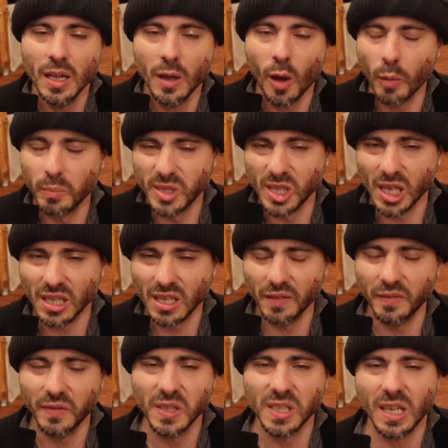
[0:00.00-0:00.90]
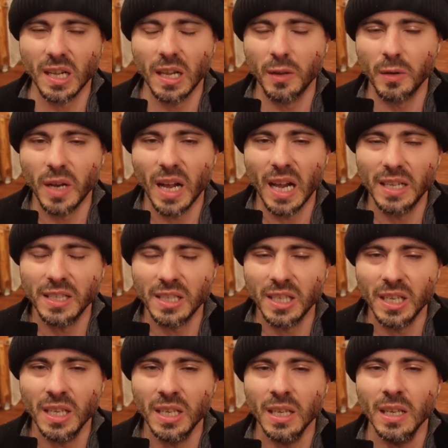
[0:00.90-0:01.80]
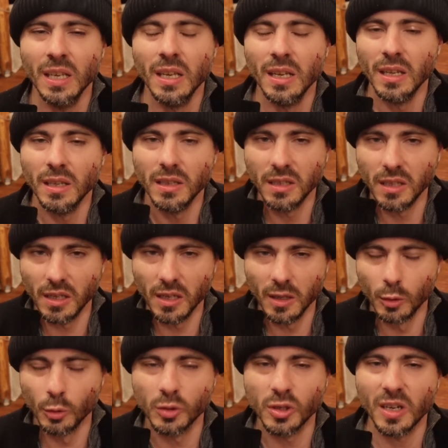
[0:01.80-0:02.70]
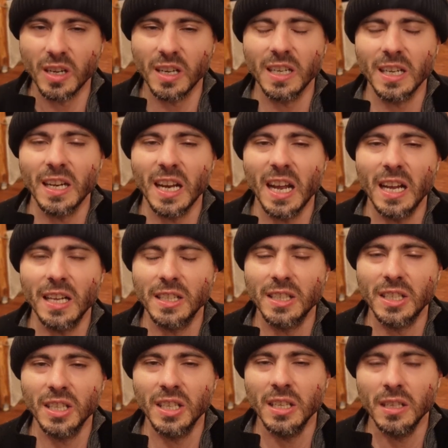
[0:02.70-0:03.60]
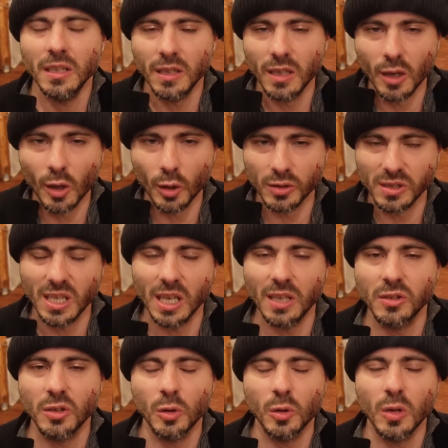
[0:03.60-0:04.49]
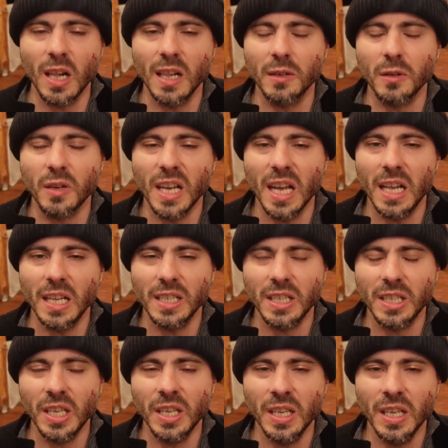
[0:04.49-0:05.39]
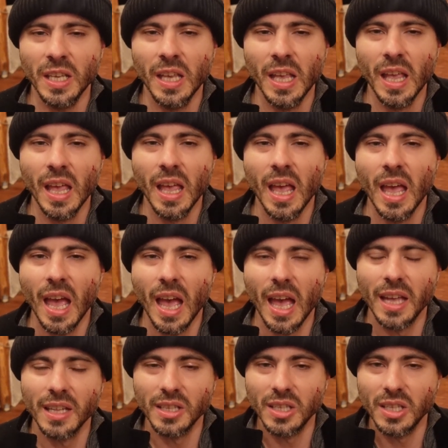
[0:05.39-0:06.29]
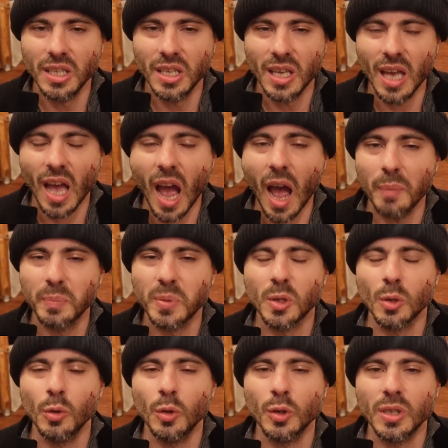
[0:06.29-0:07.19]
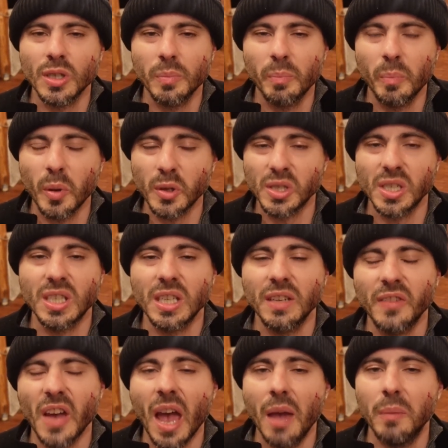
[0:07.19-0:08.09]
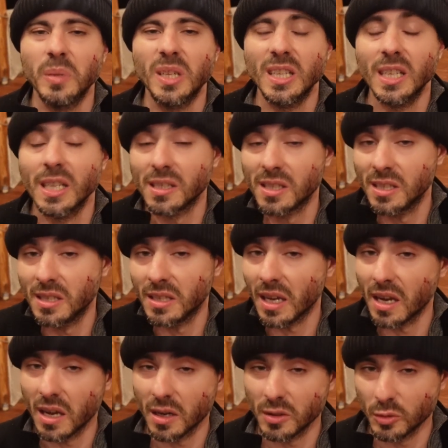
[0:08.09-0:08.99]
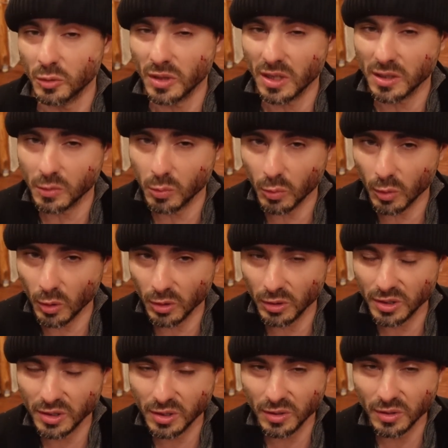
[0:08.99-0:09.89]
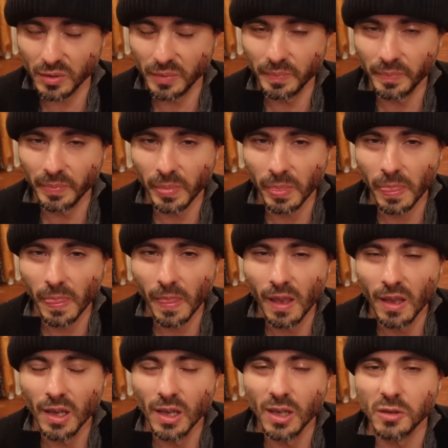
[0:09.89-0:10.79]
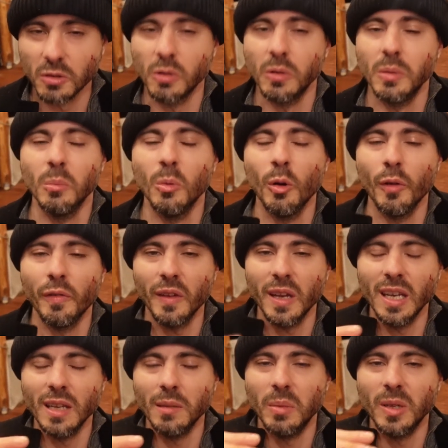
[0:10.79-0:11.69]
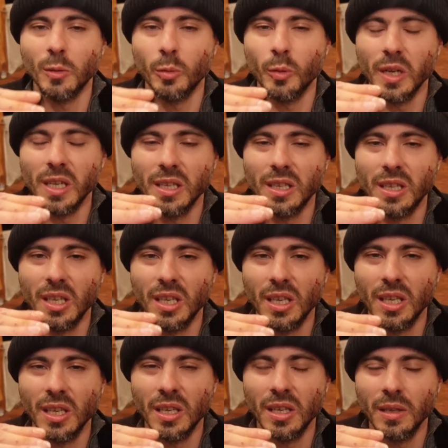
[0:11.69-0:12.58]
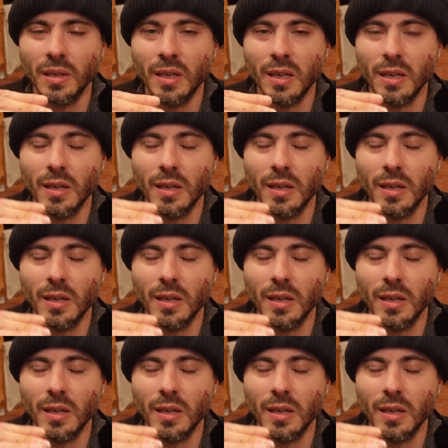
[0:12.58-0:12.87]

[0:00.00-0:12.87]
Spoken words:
objective physical reality, the illusory reality, the consensual reality, and the absolute positive emptiness in Nagarjuna's world. So we move in between the